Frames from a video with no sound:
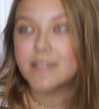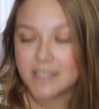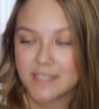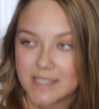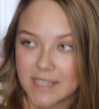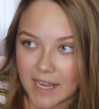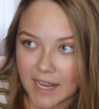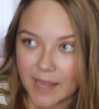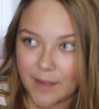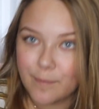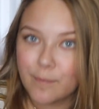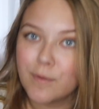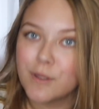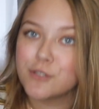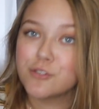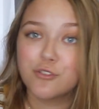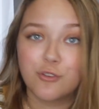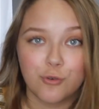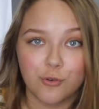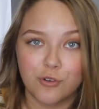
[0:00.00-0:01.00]
the same
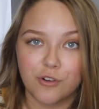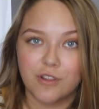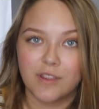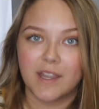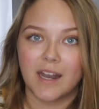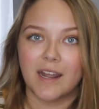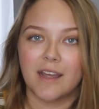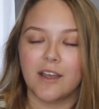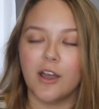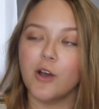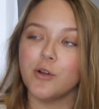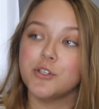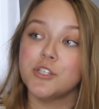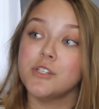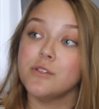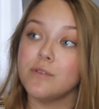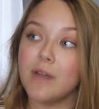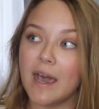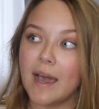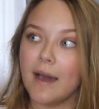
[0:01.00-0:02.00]
school that I go
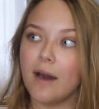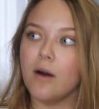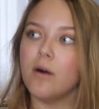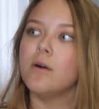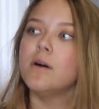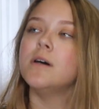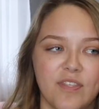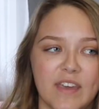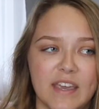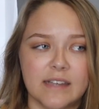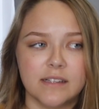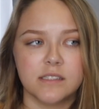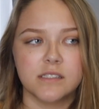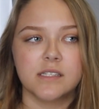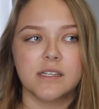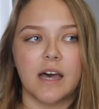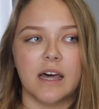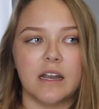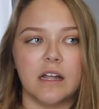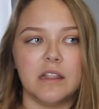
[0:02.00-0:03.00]
to now, things
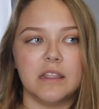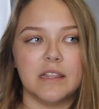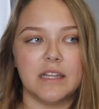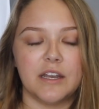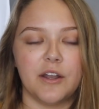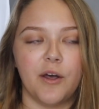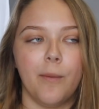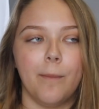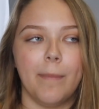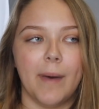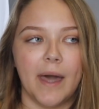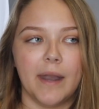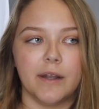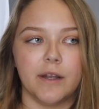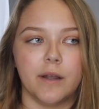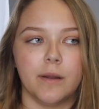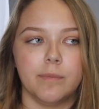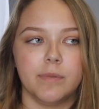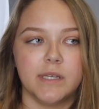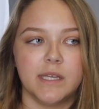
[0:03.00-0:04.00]
got a little
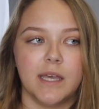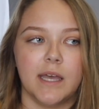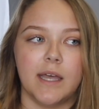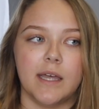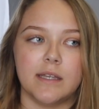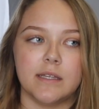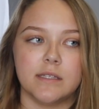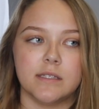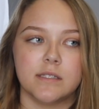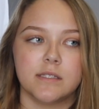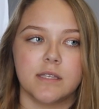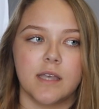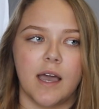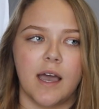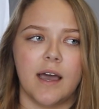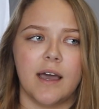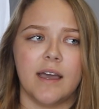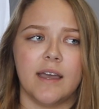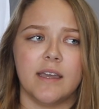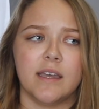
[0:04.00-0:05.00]
better because
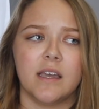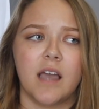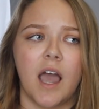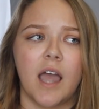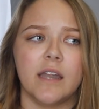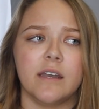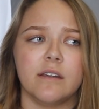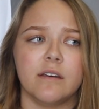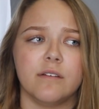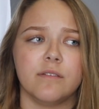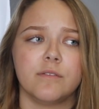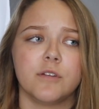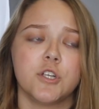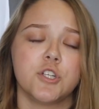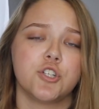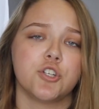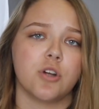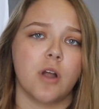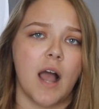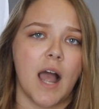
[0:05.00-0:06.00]
I kind
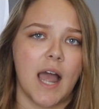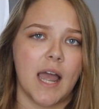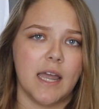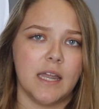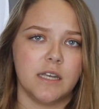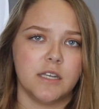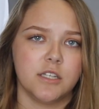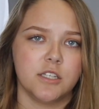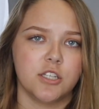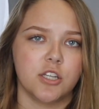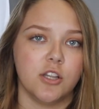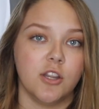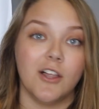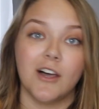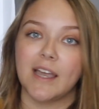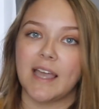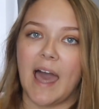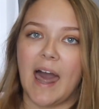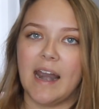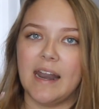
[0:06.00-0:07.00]
of tried to
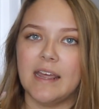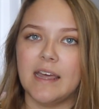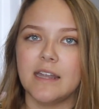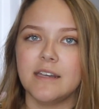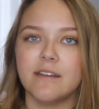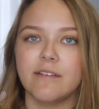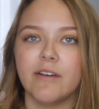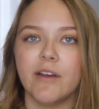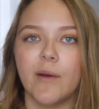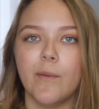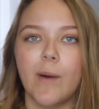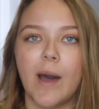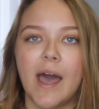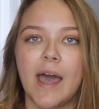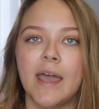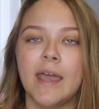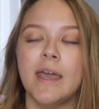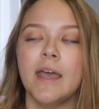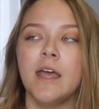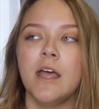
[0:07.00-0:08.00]
look at it a different
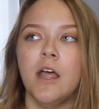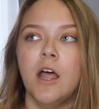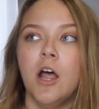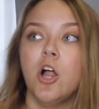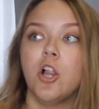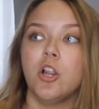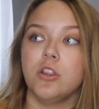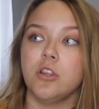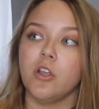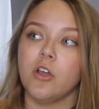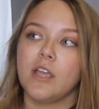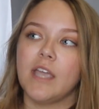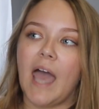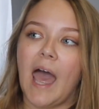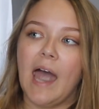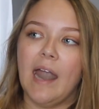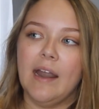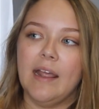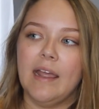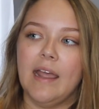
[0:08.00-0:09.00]
way. Look
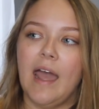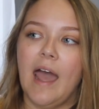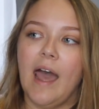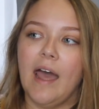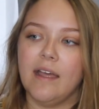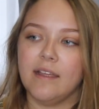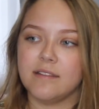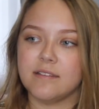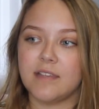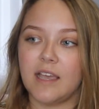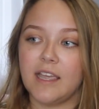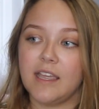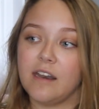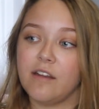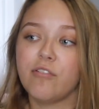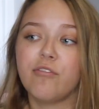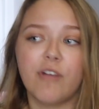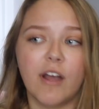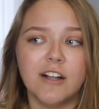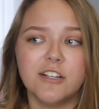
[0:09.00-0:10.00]
at it as I get
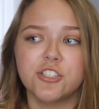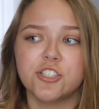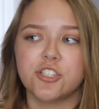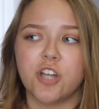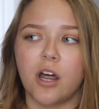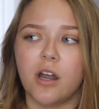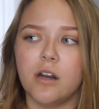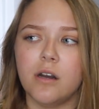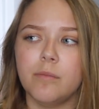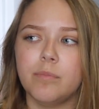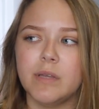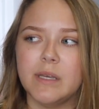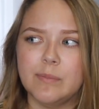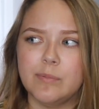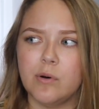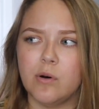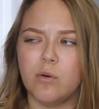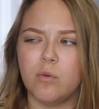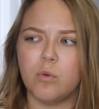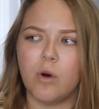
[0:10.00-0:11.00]
a fresh start,
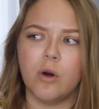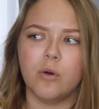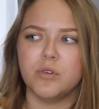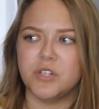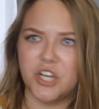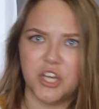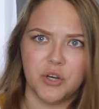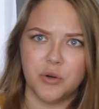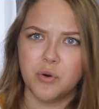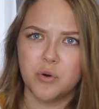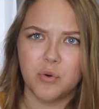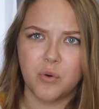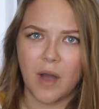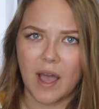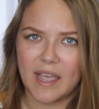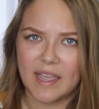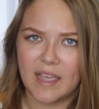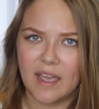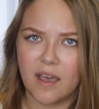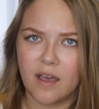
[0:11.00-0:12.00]
people won't know who
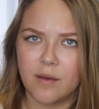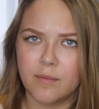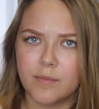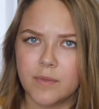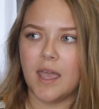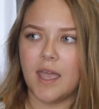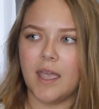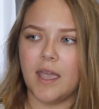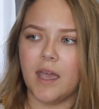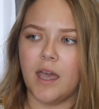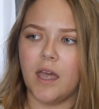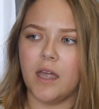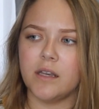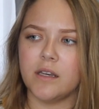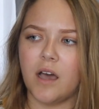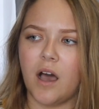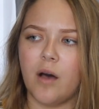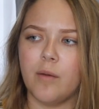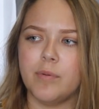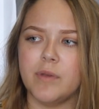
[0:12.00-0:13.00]
I am,
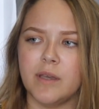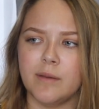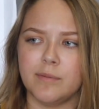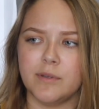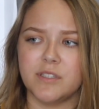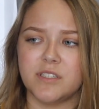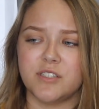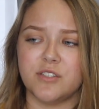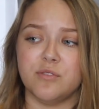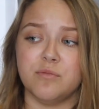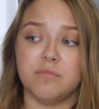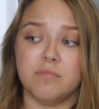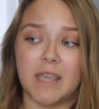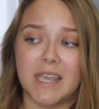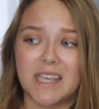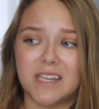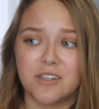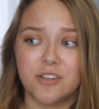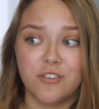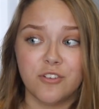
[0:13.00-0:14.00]
and I'll be able to
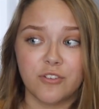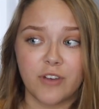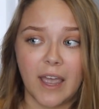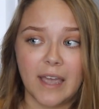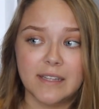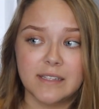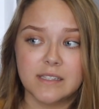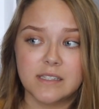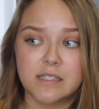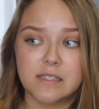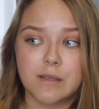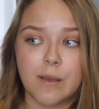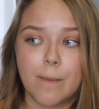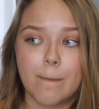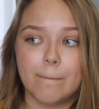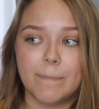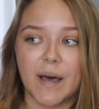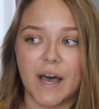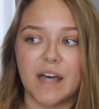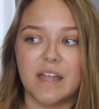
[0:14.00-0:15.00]
make new friends.
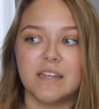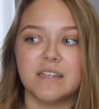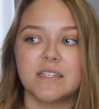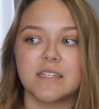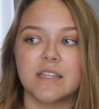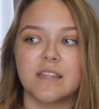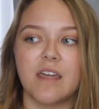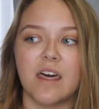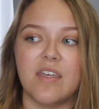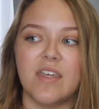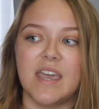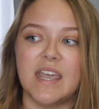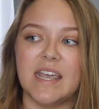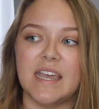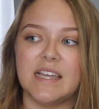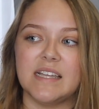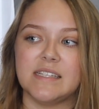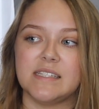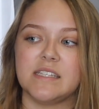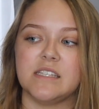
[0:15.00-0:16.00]
But the thing
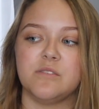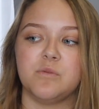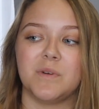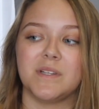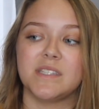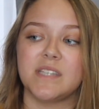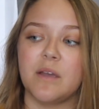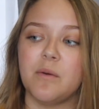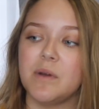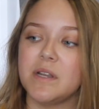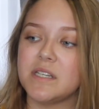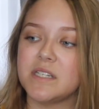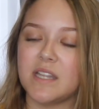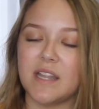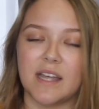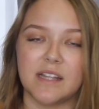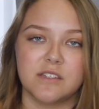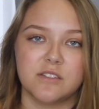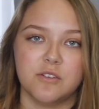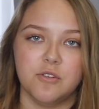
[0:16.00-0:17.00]
is once I went to
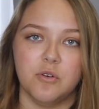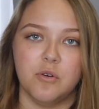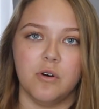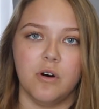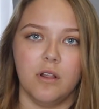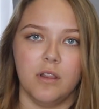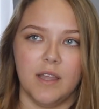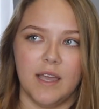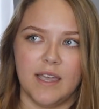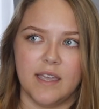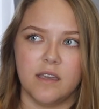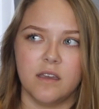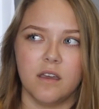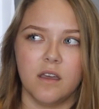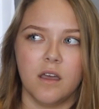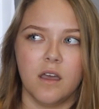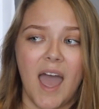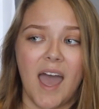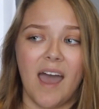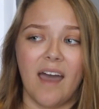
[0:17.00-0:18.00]
that school,
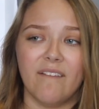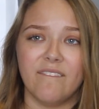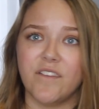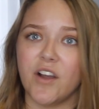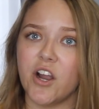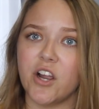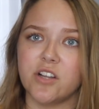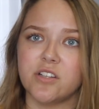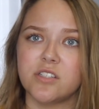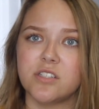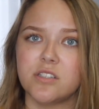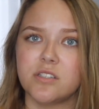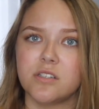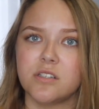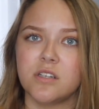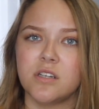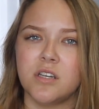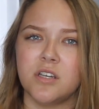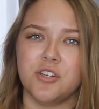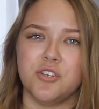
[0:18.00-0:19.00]
at first,
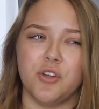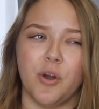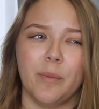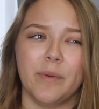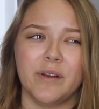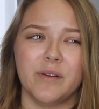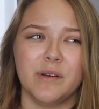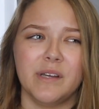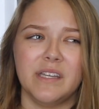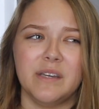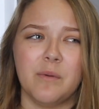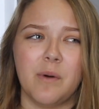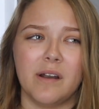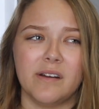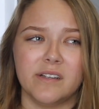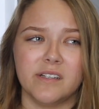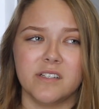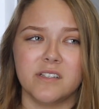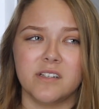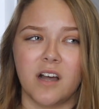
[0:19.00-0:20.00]
nobody really
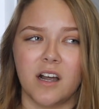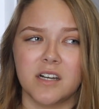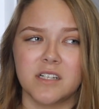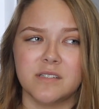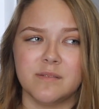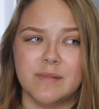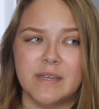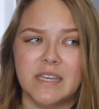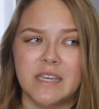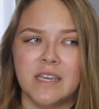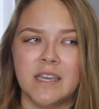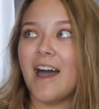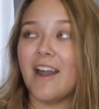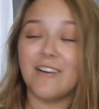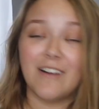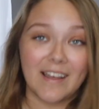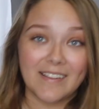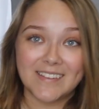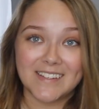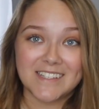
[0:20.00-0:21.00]
wanted to talk to me.
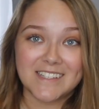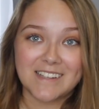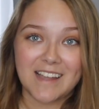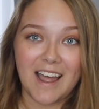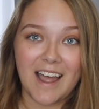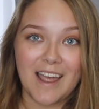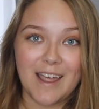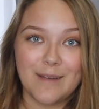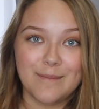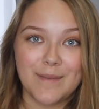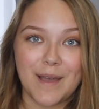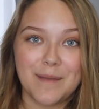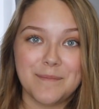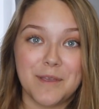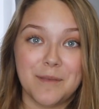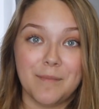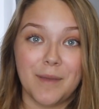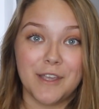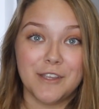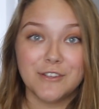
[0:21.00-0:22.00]
Around this time, I
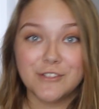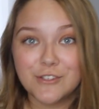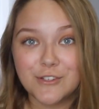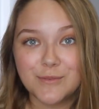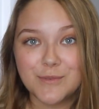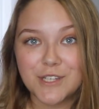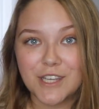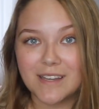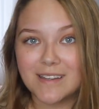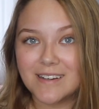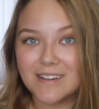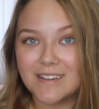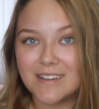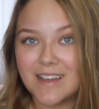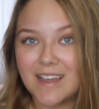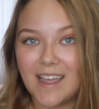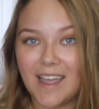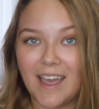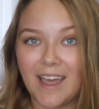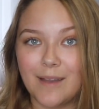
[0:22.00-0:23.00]
made my YouTube channel
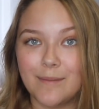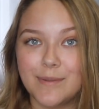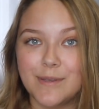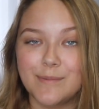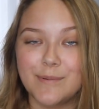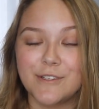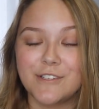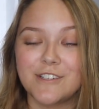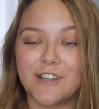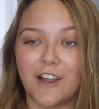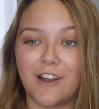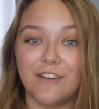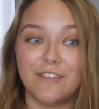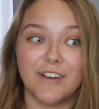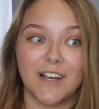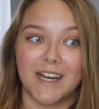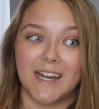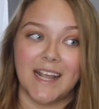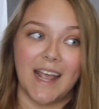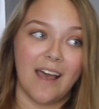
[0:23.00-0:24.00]
and people started
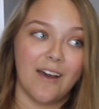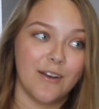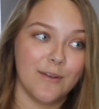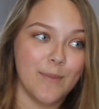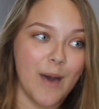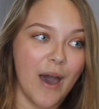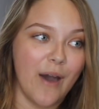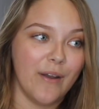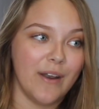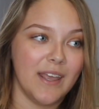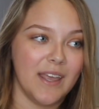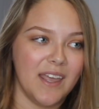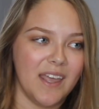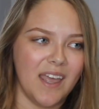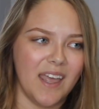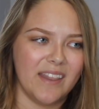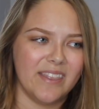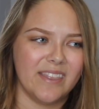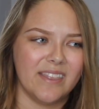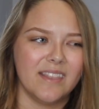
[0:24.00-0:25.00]
finding out about it,
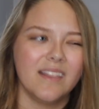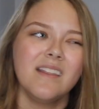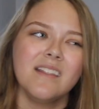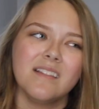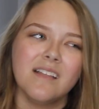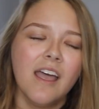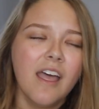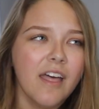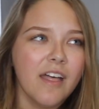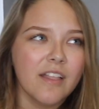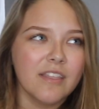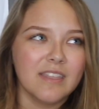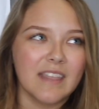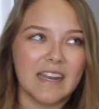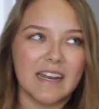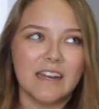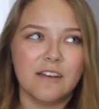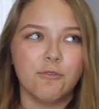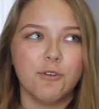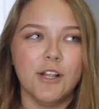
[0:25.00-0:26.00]
and they
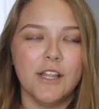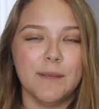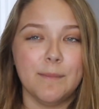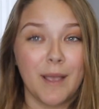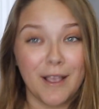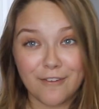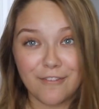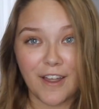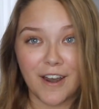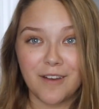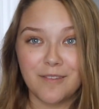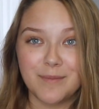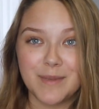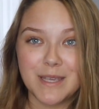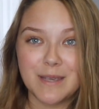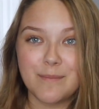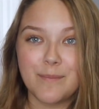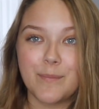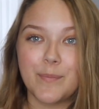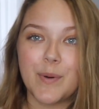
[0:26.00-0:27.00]
didn't really make fun of
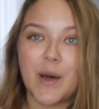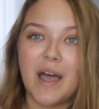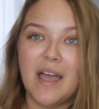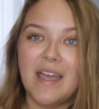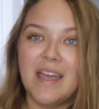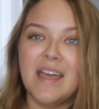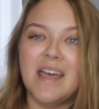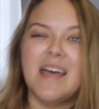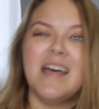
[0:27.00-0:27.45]
me, but